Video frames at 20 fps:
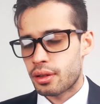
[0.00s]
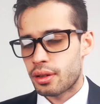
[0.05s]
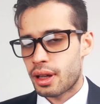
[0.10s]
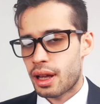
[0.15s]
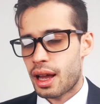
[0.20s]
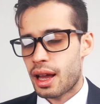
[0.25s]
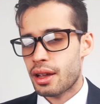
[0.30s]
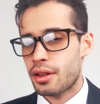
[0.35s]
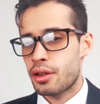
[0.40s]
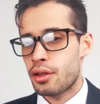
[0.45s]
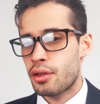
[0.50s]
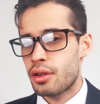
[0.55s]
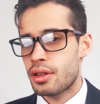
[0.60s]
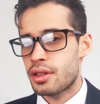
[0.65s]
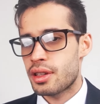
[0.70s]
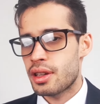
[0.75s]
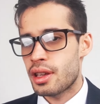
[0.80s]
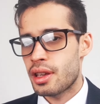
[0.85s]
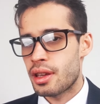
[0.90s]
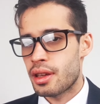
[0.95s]

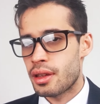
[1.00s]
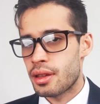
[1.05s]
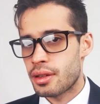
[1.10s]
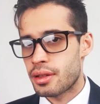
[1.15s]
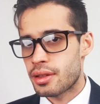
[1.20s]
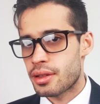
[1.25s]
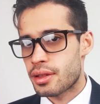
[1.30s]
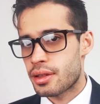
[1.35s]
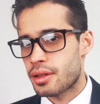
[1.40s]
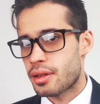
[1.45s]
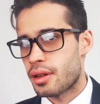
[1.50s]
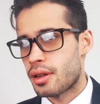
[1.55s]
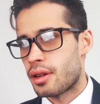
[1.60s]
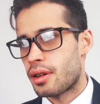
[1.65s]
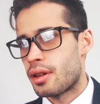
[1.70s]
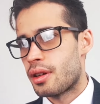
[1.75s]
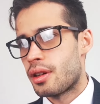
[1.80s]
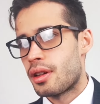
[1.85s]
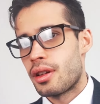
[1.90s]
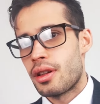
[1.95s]
Accuracy is
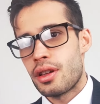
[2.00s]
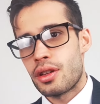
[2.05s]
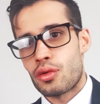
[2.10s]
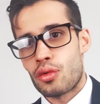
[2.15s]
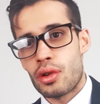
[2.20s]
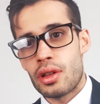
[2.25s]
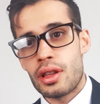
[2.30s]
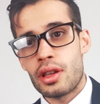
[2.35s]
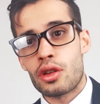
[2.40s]
it's really